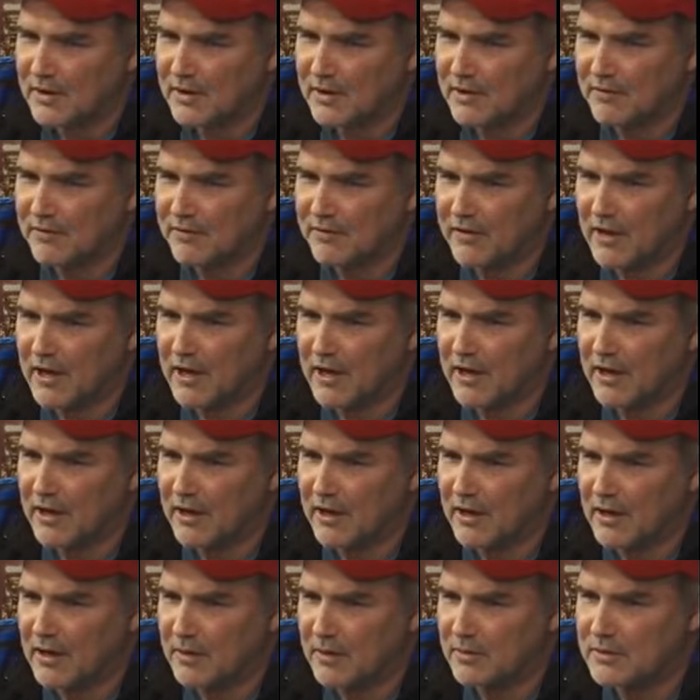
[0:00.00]
And finally,
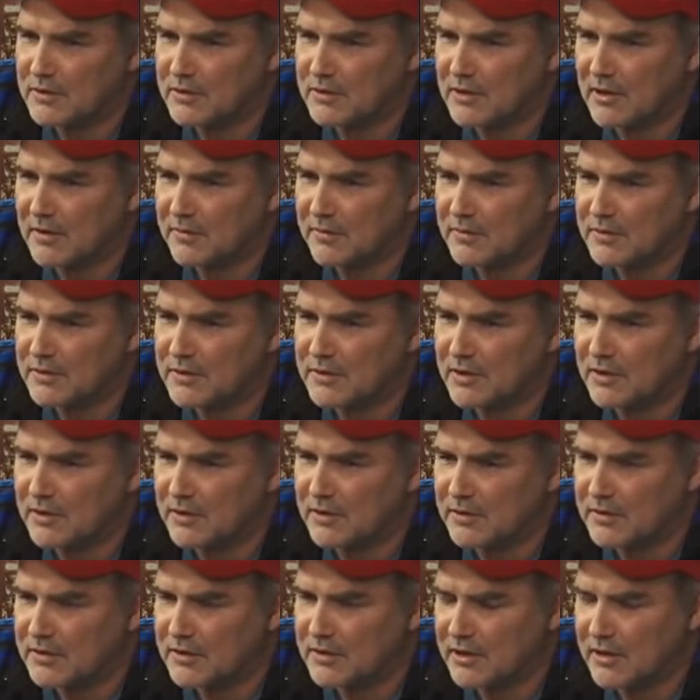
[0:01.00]
all was left was
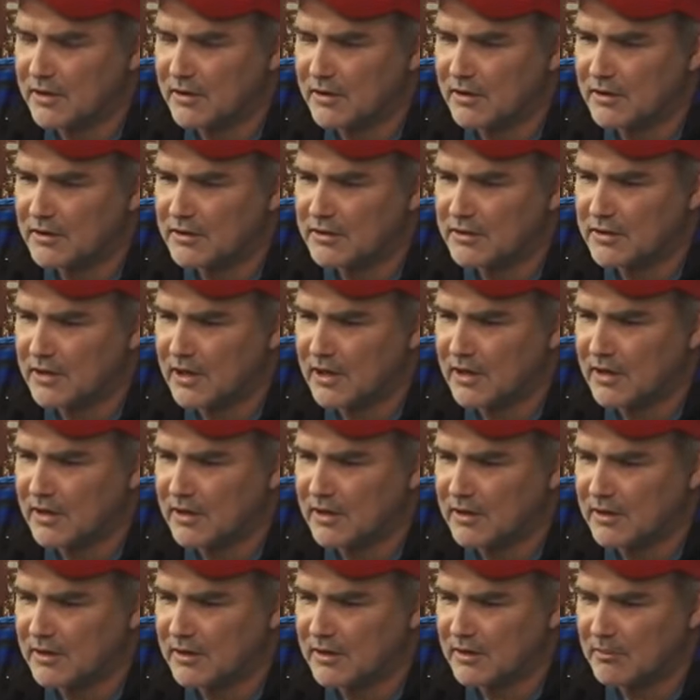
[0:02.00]
Uncle Terry
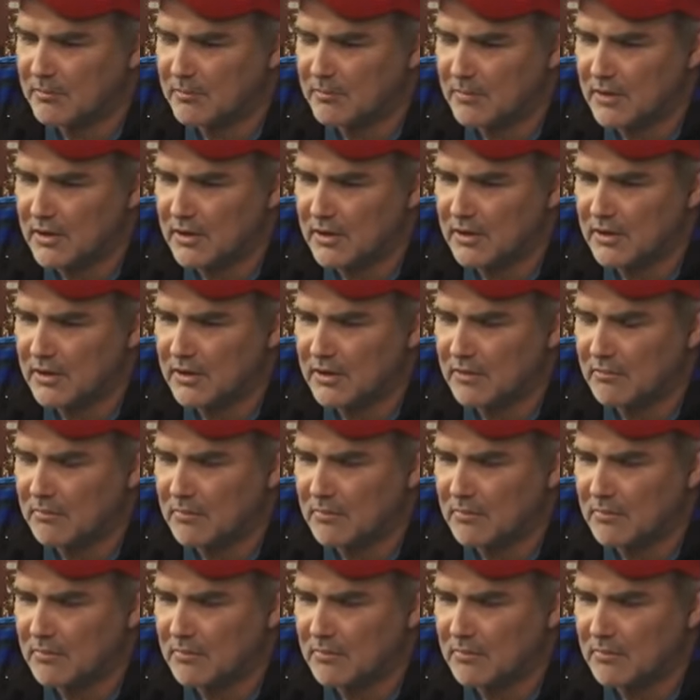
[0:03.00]
standing in the mud and the